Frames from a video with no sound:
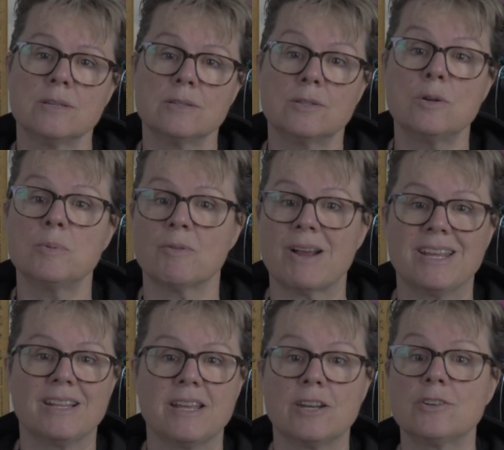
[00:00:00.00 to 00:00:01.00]
Scuba
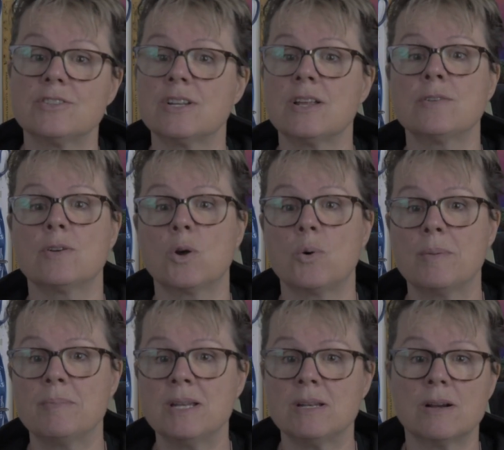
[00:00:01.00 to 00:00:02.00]
regulators and other
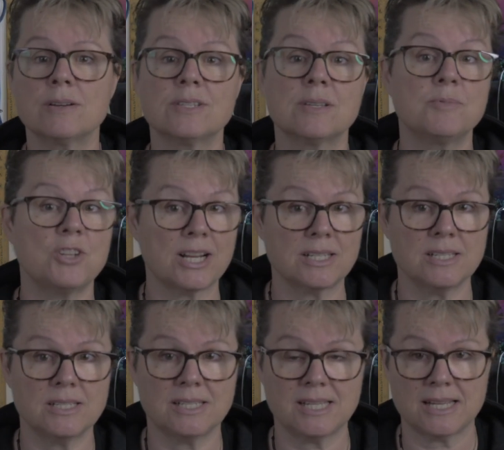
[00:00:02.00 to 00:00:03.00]
equipment are
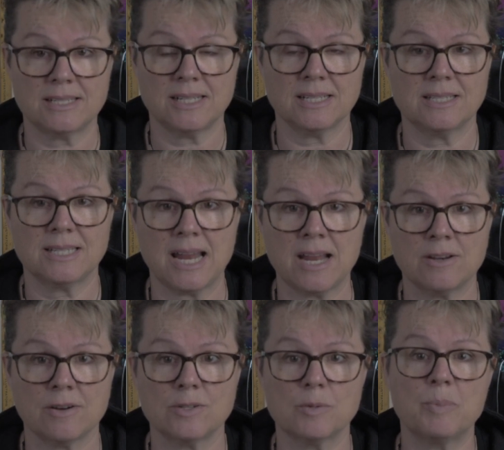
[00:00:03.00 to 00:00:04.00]
subjected to testing
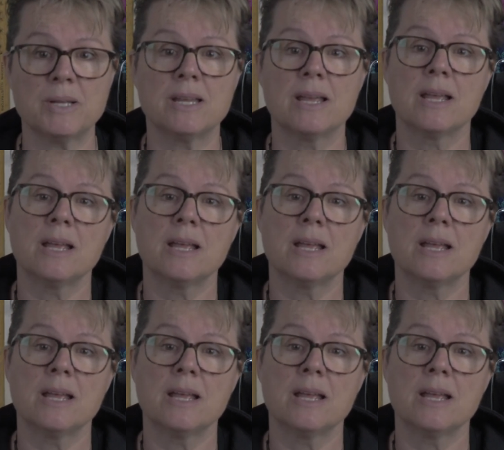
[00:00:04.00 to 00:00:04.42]
standards, but